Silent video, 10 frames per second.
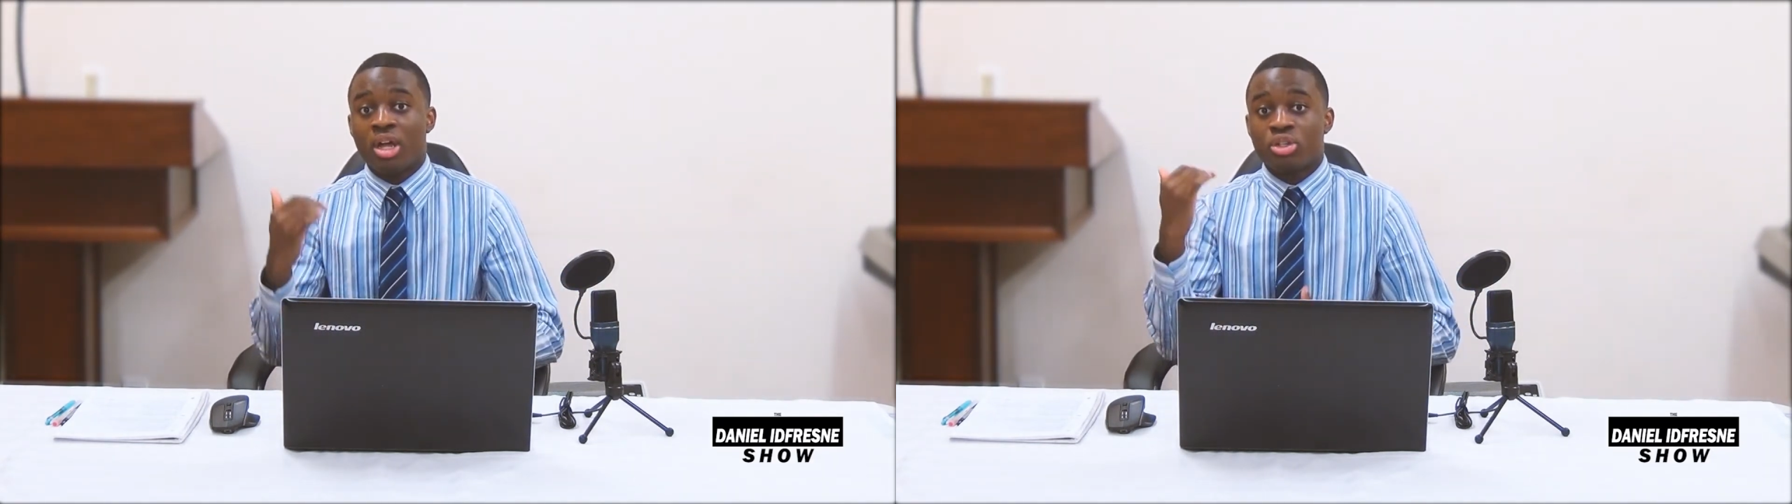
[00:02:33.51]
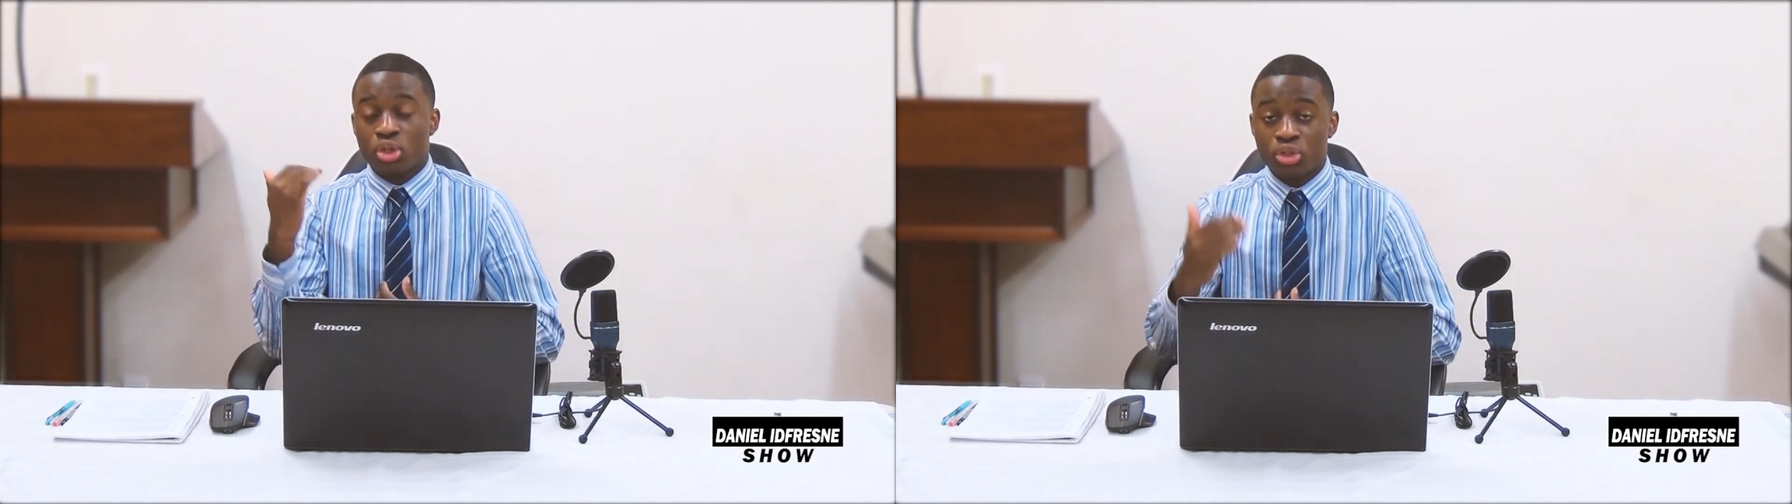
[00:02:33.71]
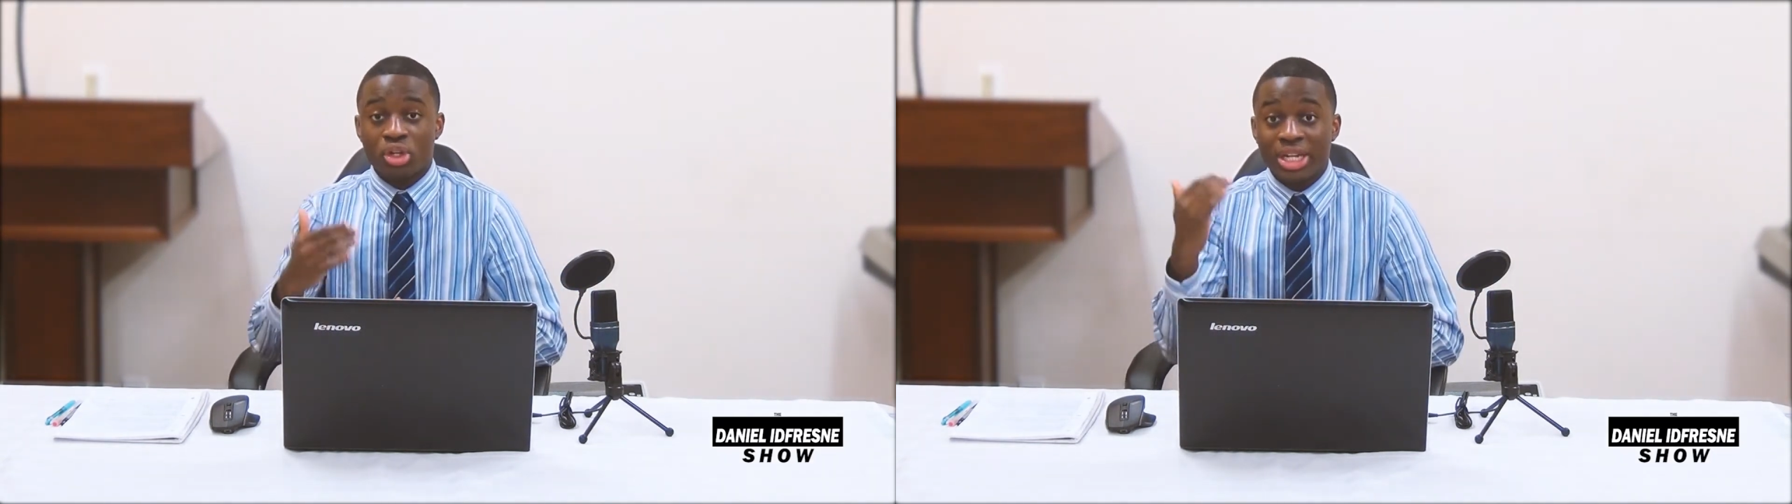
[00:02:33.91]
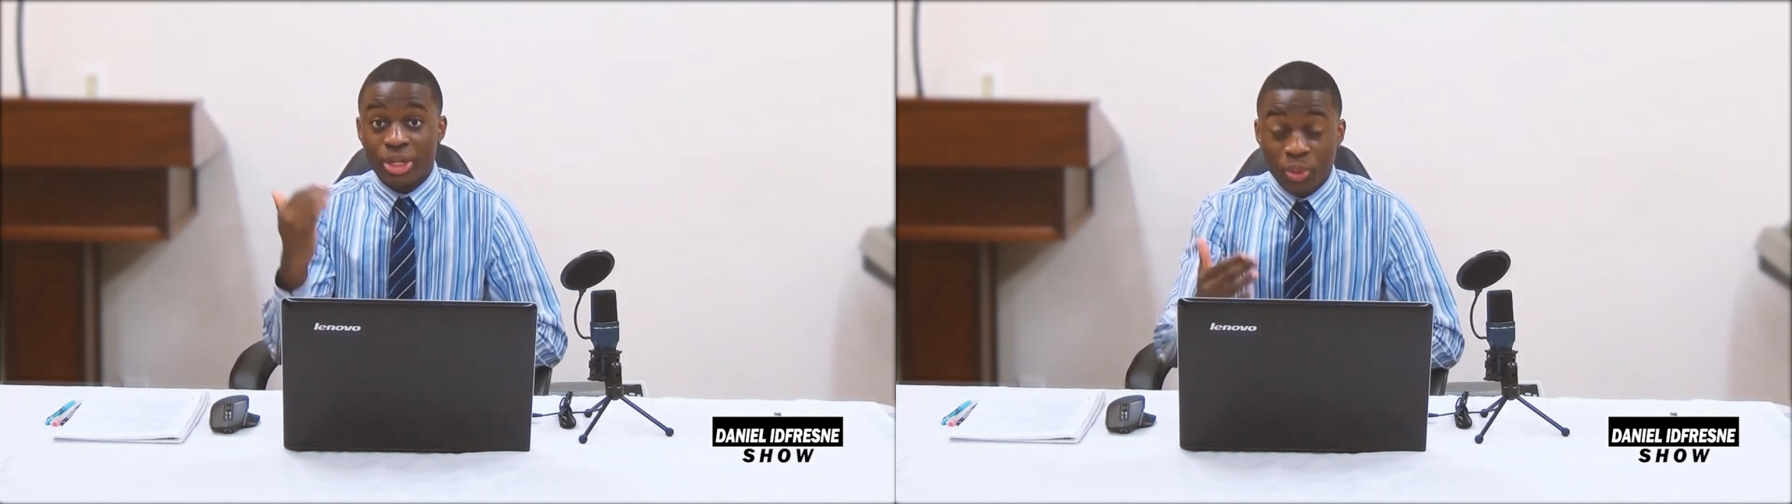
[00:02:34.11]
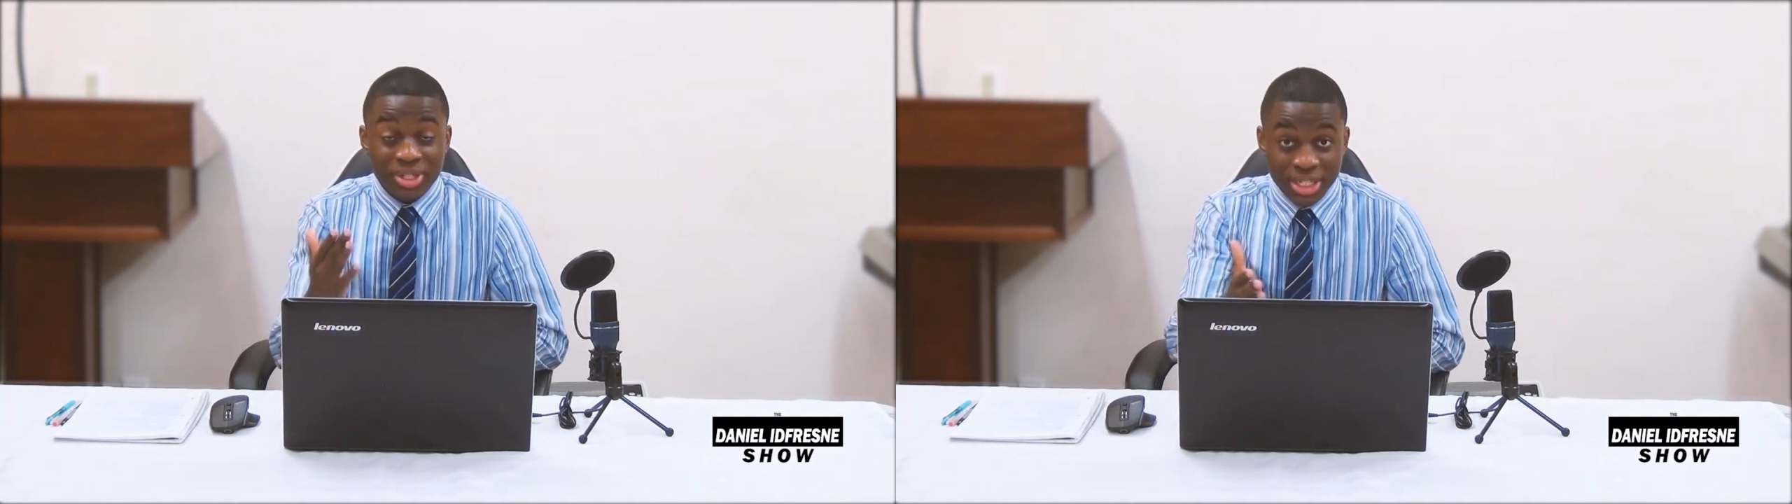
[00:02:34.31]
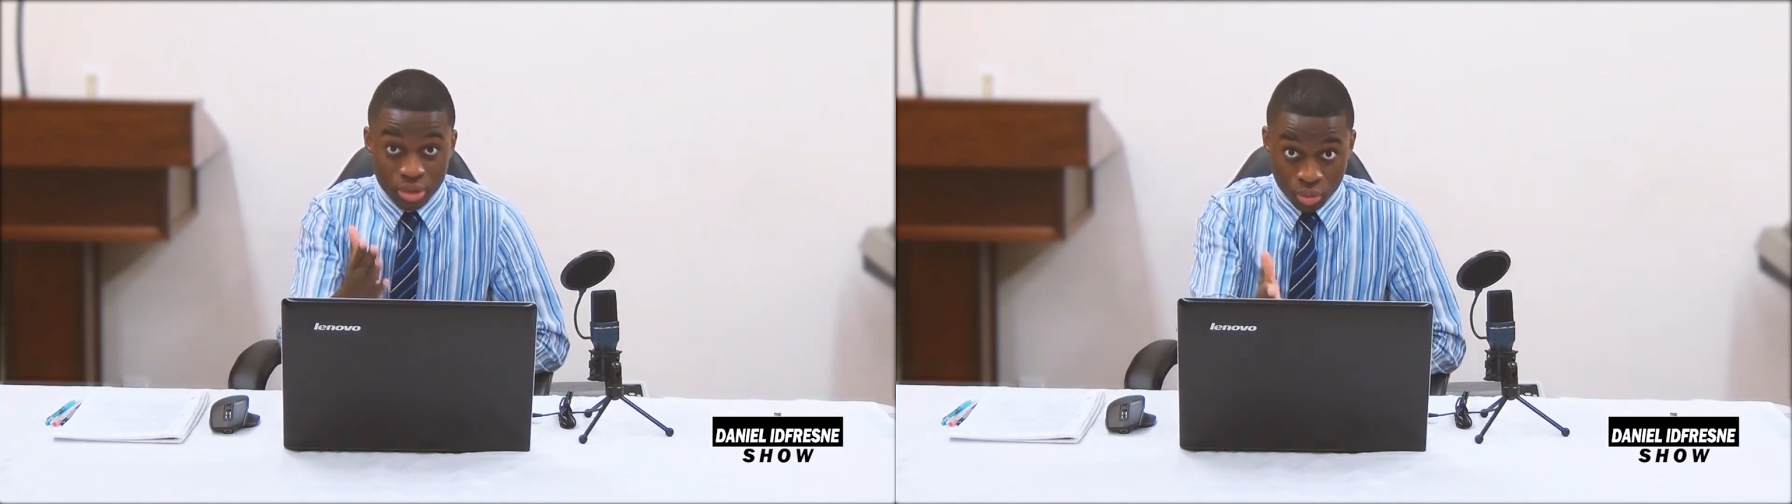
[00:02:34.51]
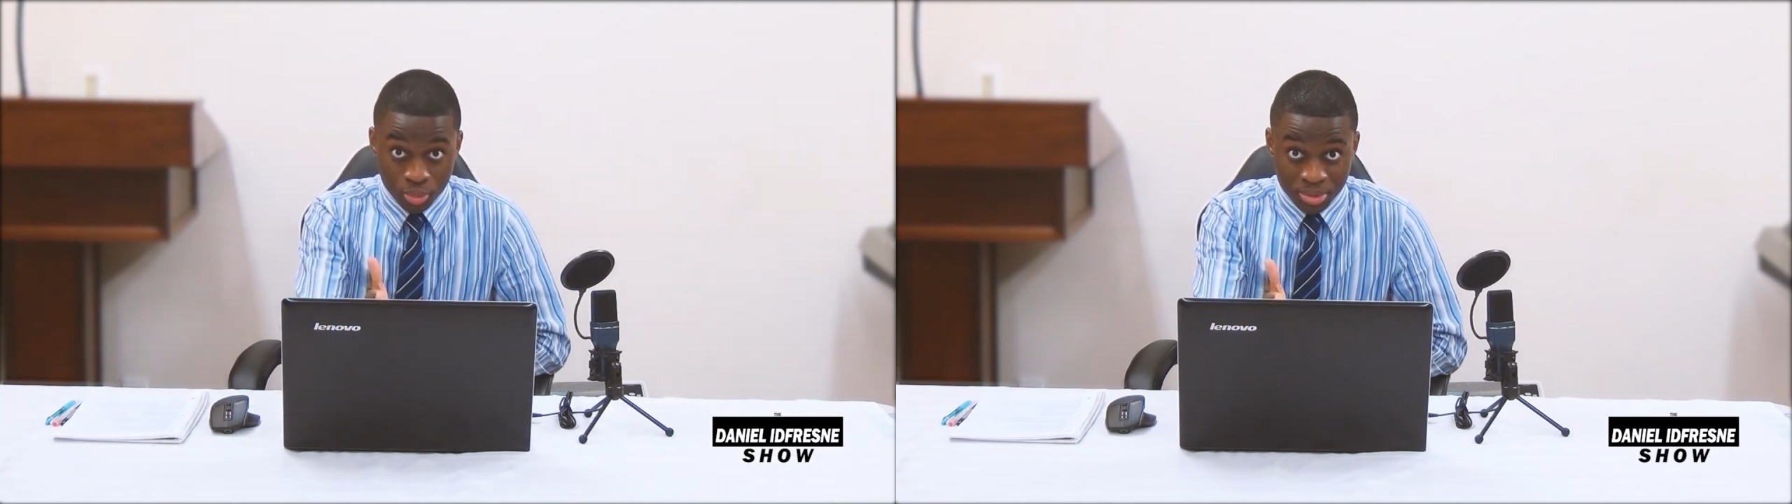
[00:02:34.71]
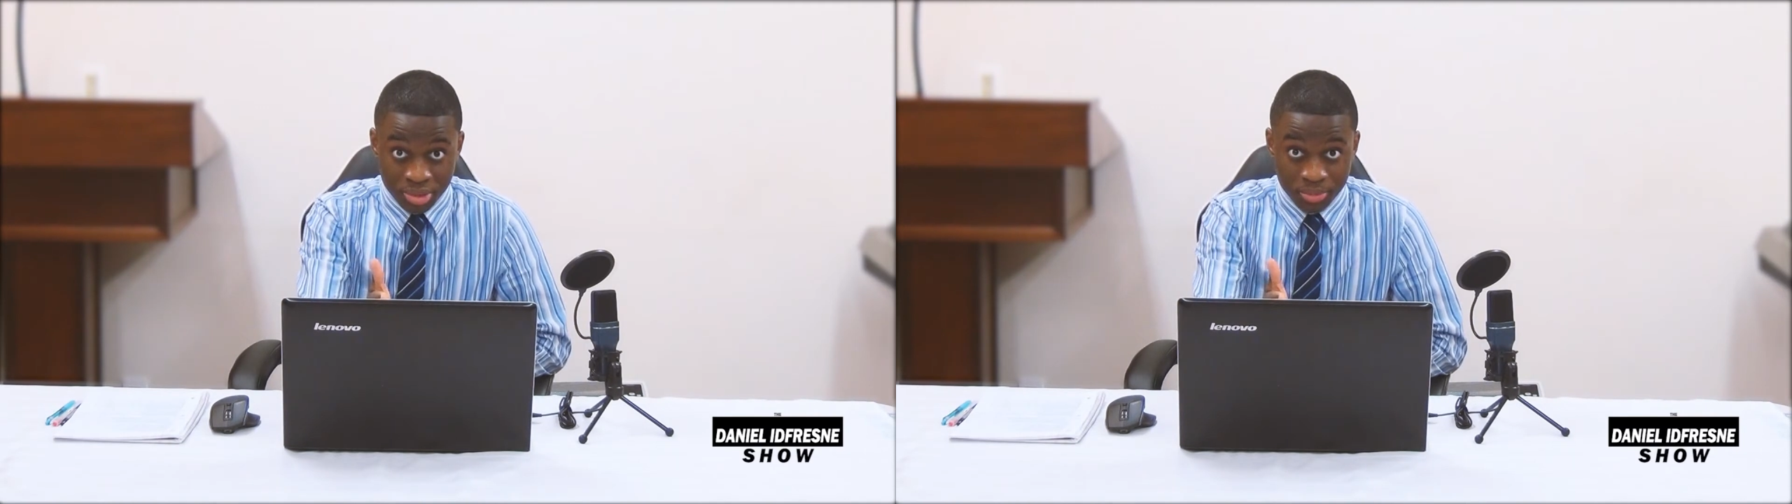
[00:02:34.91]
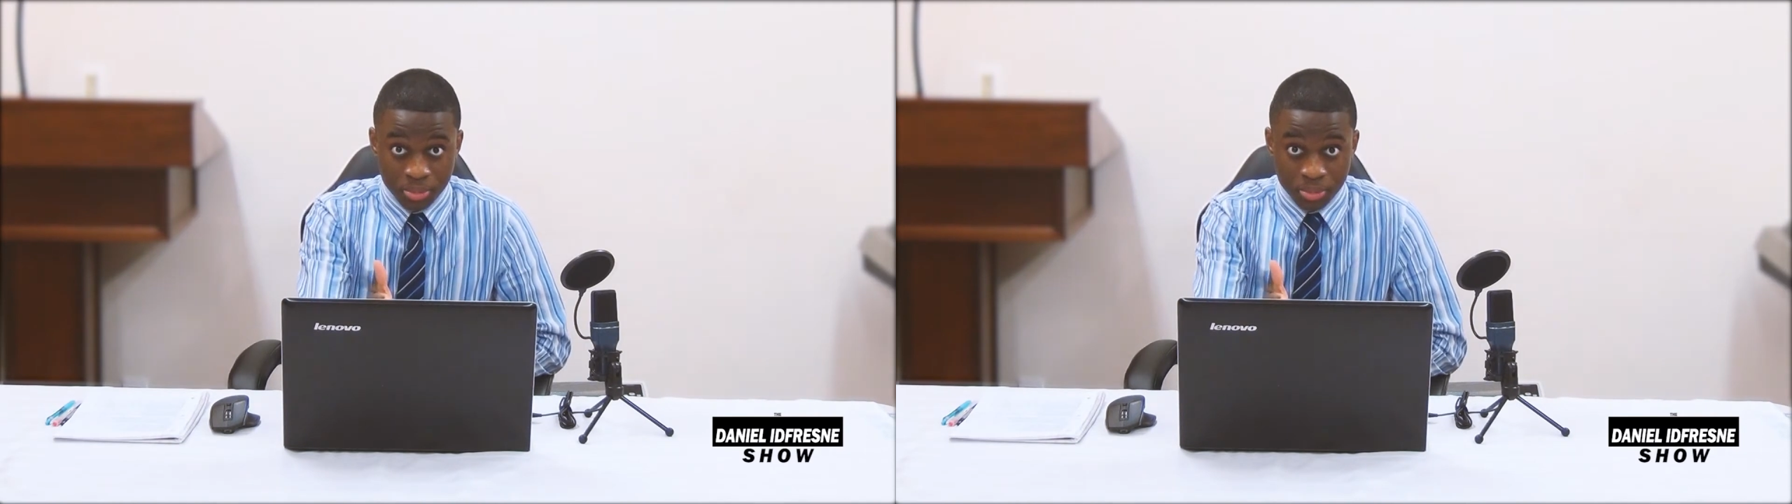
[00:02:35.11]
socio-linguistic groups,